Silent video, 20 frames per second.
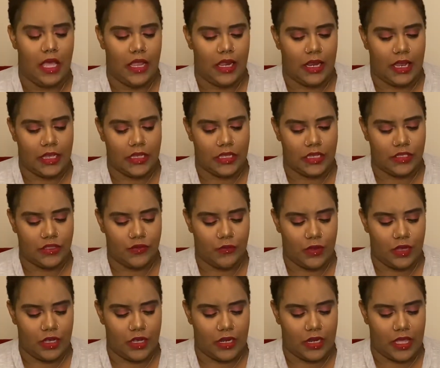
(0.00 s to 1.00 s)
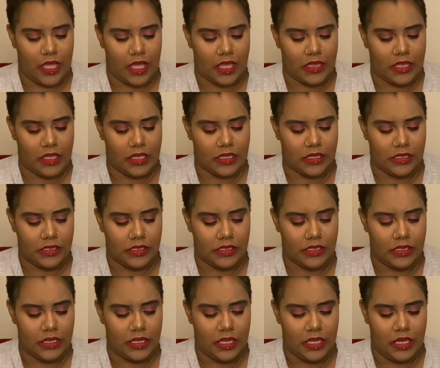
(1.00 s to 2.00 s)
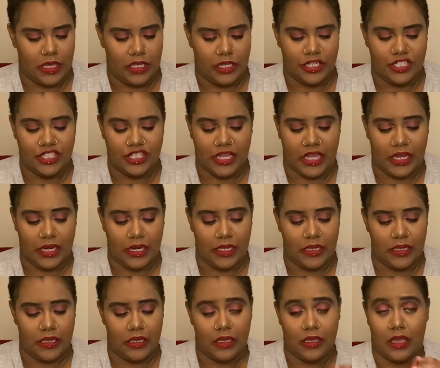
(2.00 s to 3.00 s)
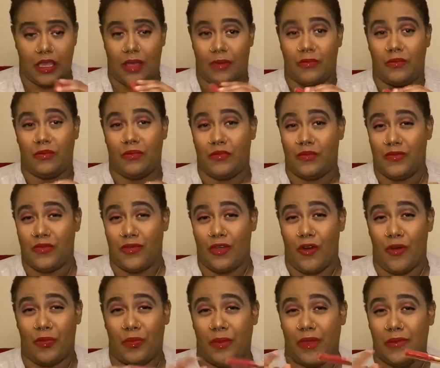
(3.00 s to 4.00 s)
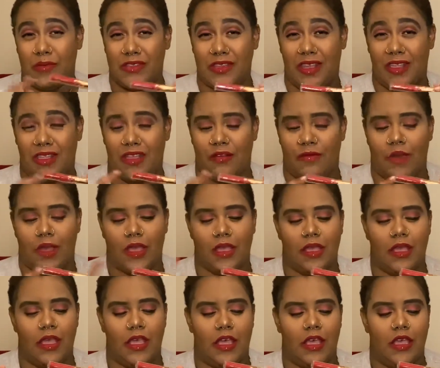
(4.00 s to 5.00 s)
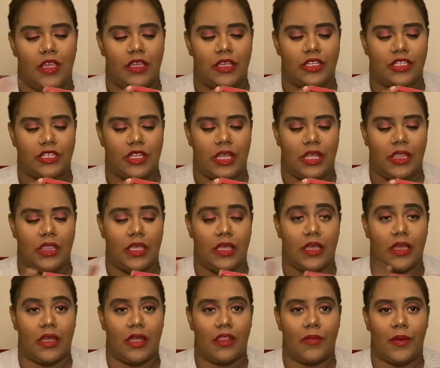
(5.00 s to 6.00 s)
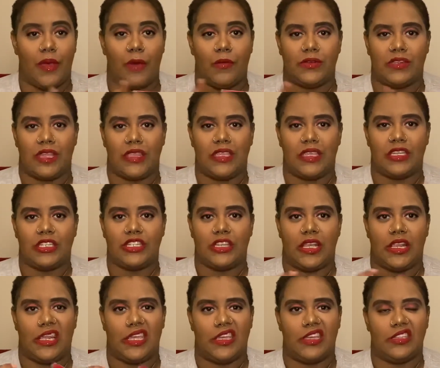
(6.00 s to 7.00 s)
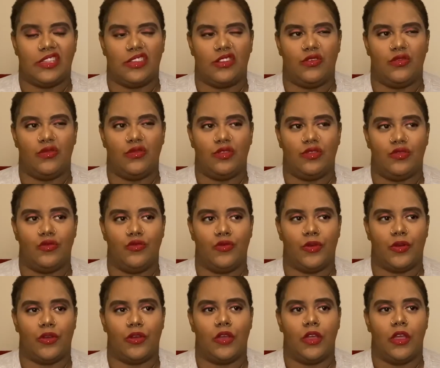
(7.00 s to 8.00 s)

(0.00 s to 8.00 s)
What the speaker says: Like this one, I think is Shayla. I'm hoping I'm saying that right. Shayla and ColourPop, which I think Shayla is a YouTuber.